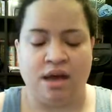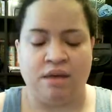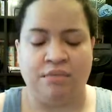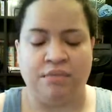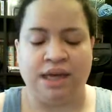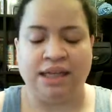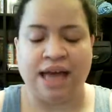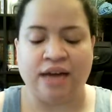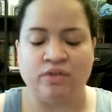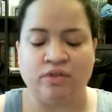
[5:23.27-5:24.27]
A
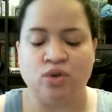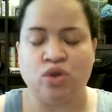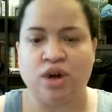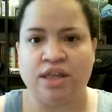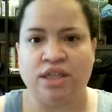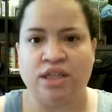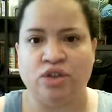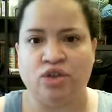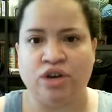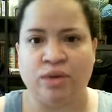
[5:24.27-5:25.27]
lot of you started
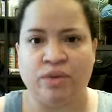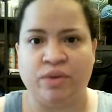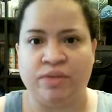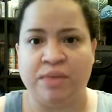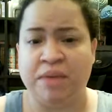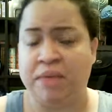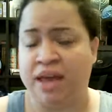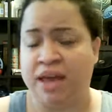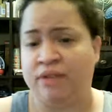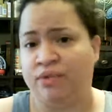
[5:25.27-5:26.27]
this journey with me and
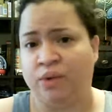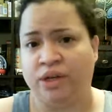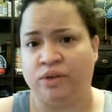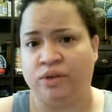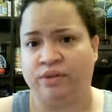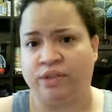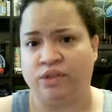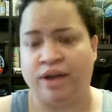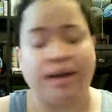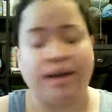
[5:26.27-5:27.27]
may have fallen off
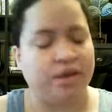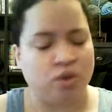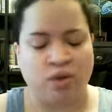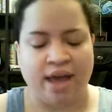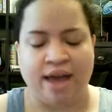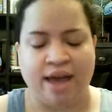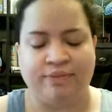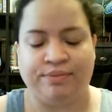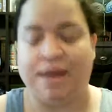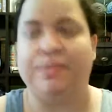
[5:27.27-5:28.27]
the track. It's
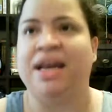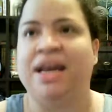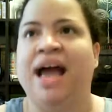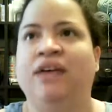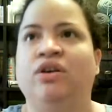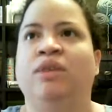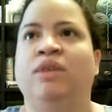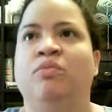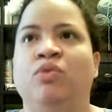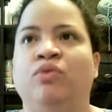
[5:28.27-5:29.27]
okay. I mean, I
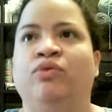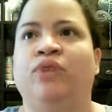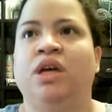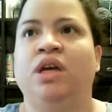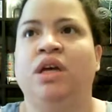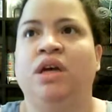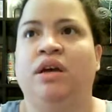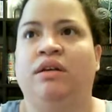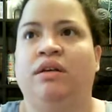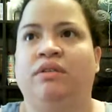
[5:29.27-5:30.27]
couldn't move
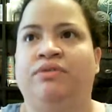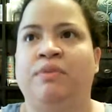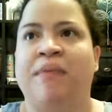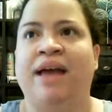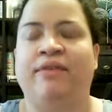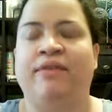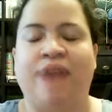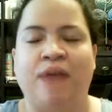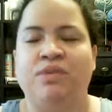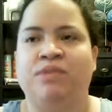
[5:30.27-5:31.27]
from
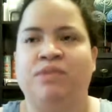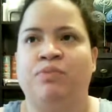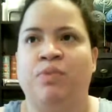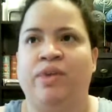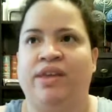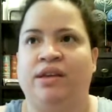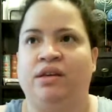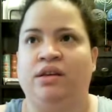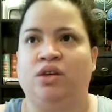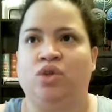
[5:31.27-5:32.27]
I was
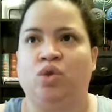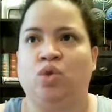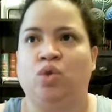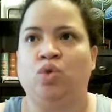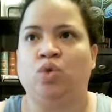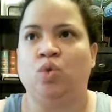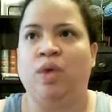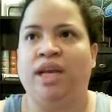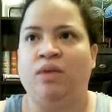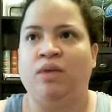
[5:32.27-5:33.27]
within
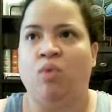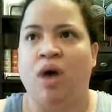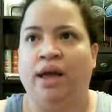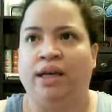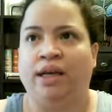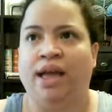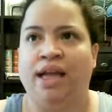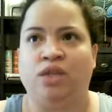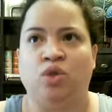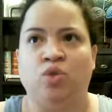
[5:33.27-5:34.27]
221
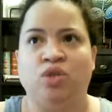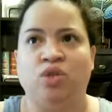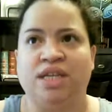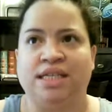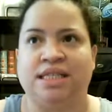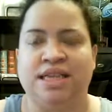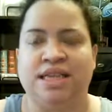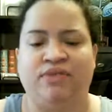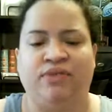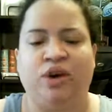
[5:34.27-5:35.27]
and
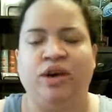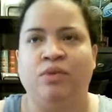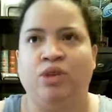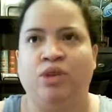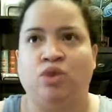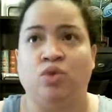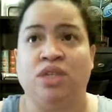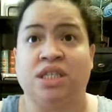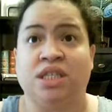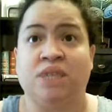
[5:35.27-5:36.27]
216, flirting with
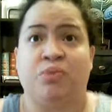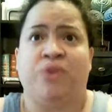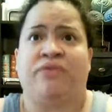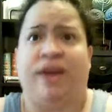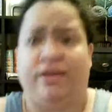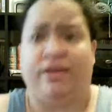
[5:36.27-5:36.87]
216.5,